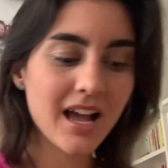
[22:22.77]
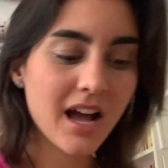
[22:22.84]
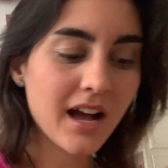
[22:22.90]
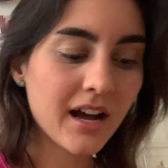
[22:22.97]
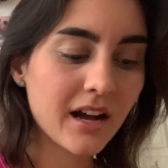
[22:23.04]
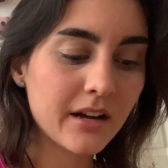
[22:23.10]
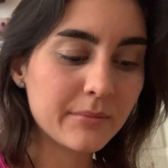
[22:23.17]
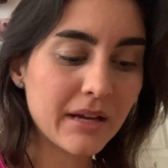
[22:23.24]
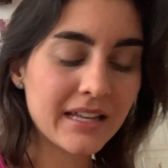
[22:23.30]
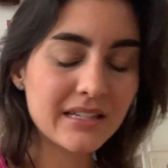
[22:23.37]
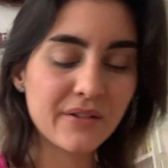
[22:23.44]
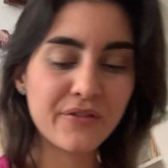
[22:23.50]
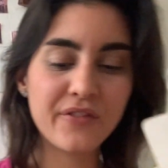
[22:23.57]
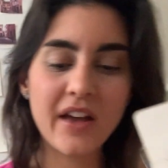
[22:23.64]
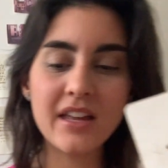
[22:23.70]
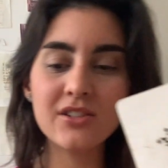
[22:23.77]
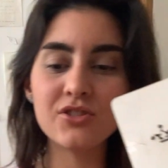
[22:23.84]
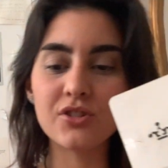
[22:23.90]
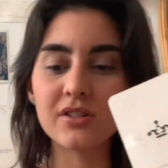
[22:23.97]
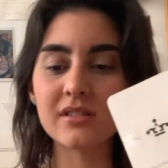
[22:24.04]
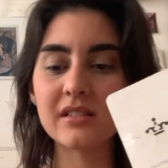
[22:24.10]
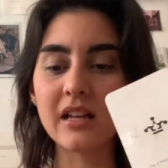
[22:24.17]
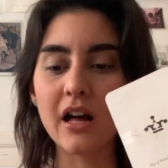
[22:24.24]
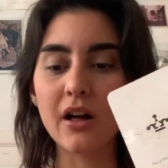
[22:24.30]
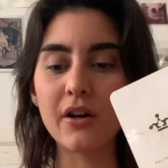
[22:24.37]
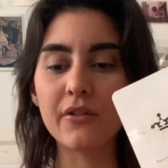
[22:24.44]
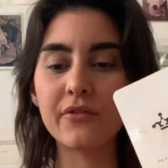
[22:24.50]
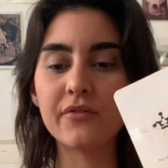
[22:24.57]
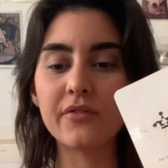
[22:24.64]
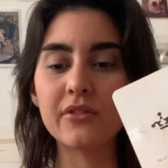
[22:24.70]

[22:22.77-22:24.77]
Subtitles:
and defend yourself,